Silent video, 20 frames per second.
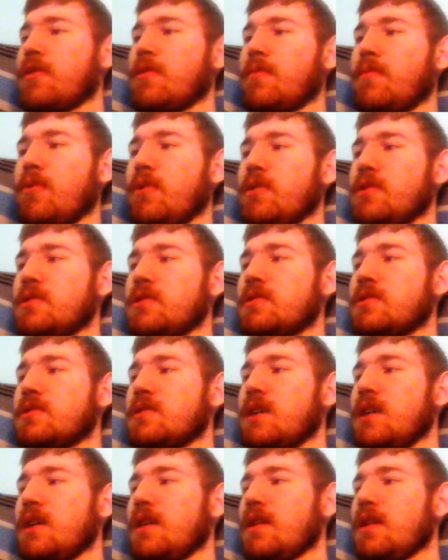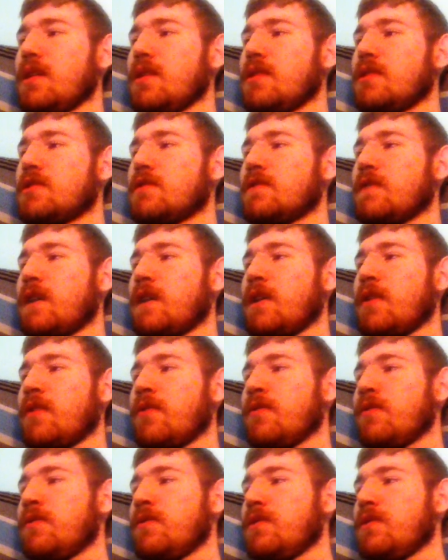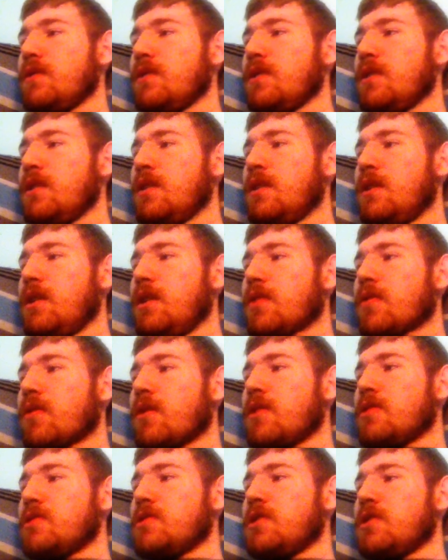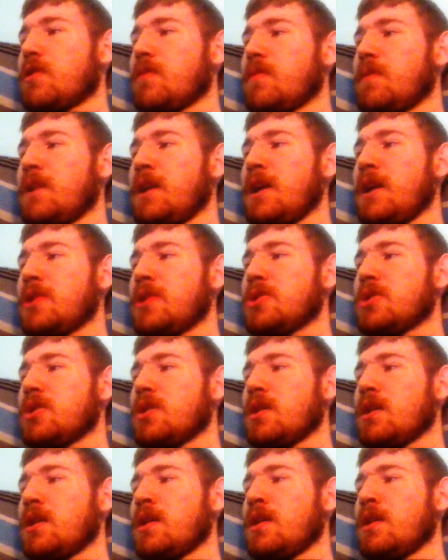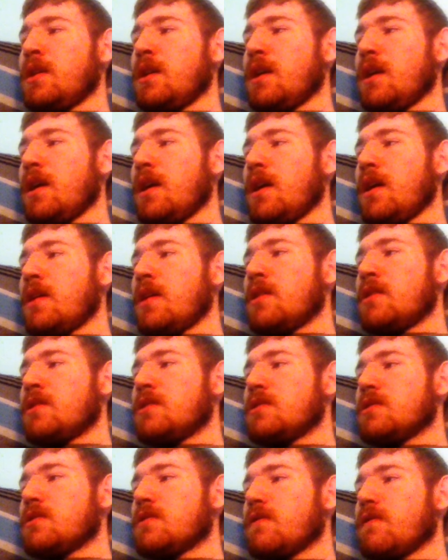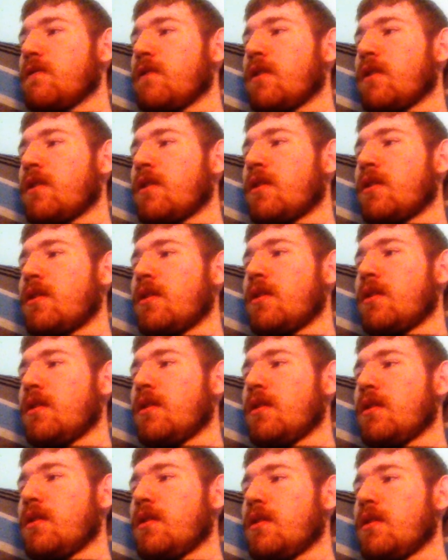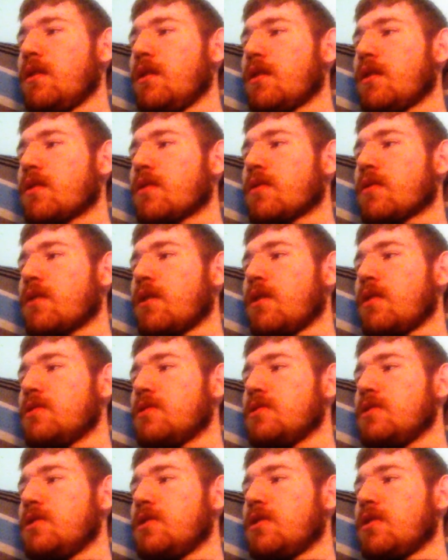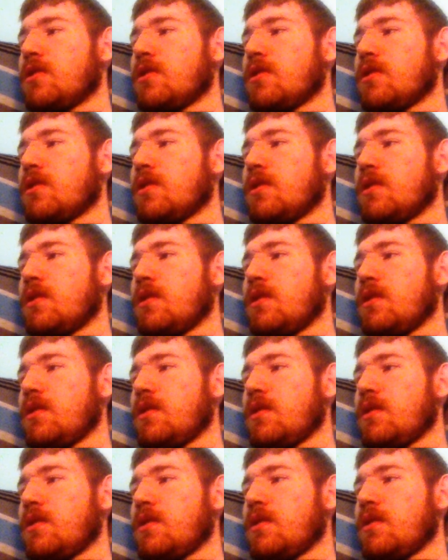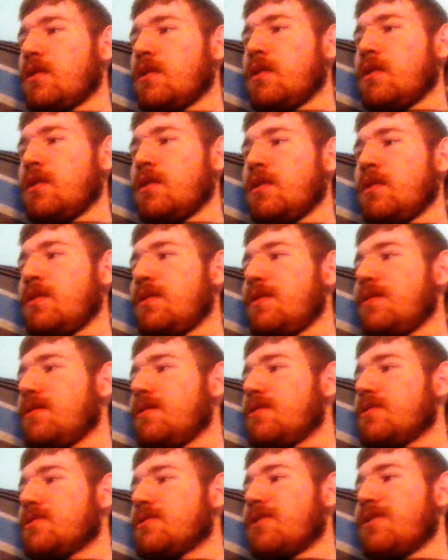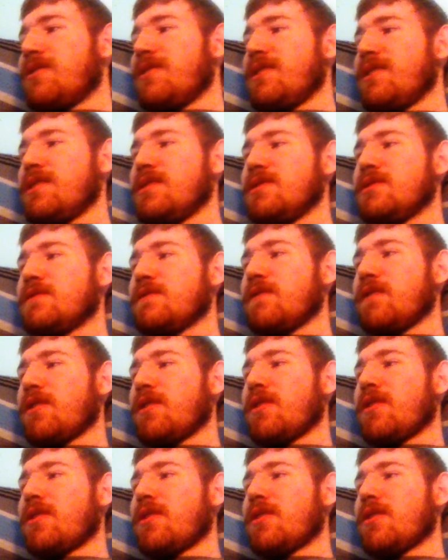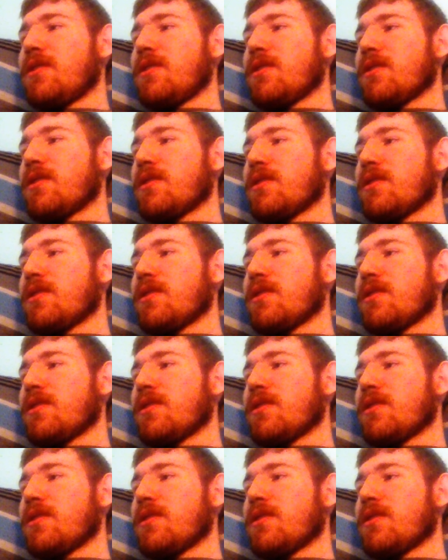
The poisonous snake is found across Europe and Asia, and as far across Europe, as far